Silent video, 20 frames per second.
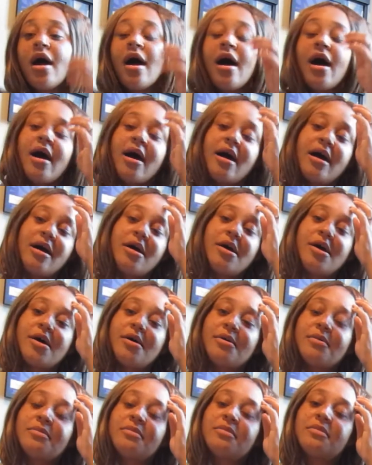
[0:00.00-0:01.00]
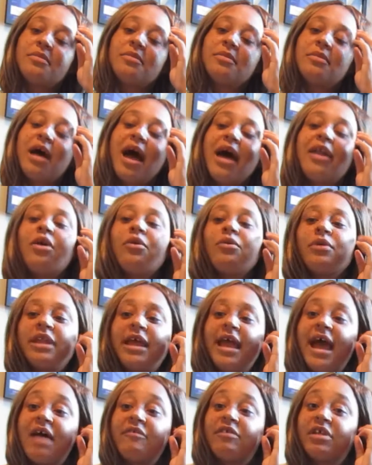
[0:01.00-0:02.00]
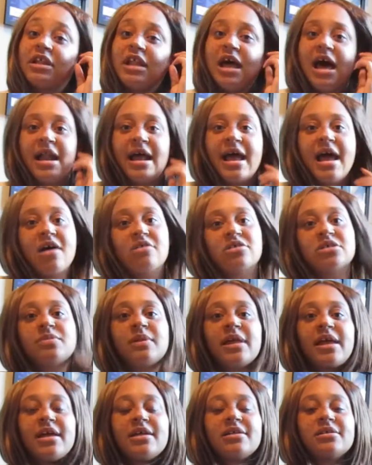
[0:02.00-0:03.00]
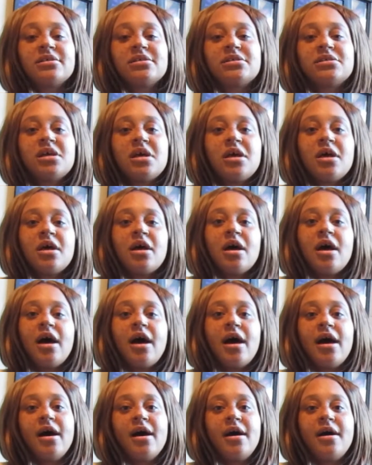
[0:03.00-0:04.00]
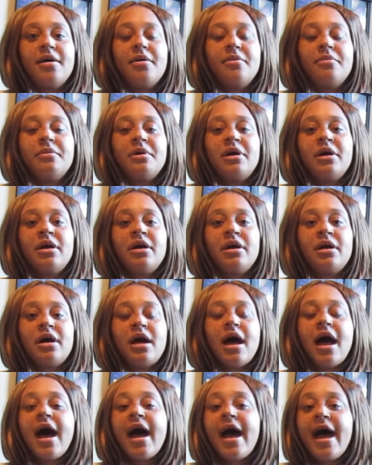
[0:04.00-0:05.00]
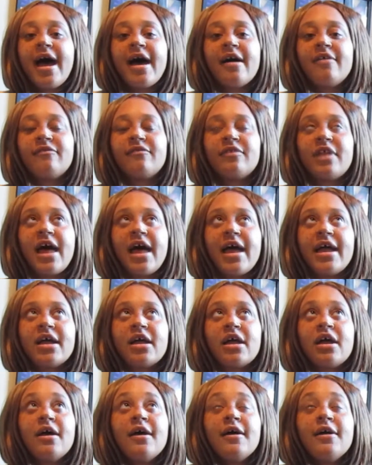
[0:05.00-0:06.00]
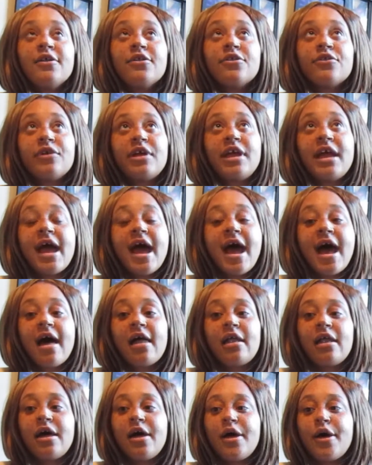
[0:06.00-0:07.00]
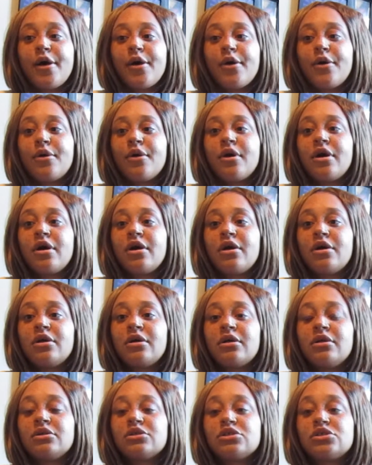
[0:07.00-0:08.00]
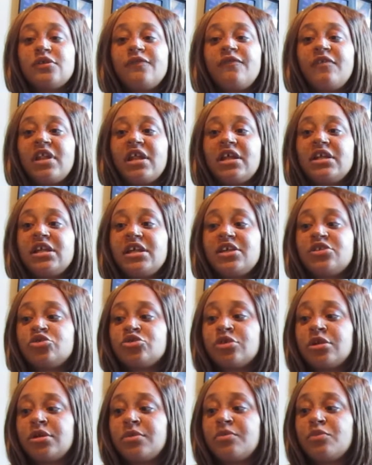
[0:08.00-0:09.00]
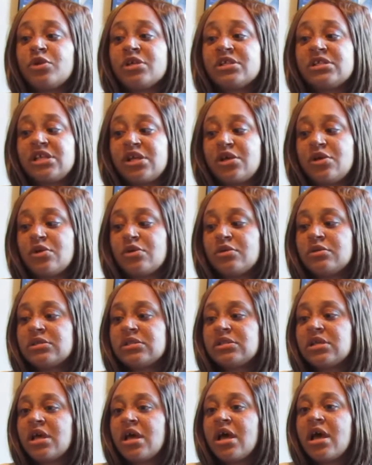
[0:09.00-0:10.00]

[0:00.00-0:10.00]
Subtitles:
I don't really have a lot of house plants. I have like 3 aloe, 2 philodendron Brazils.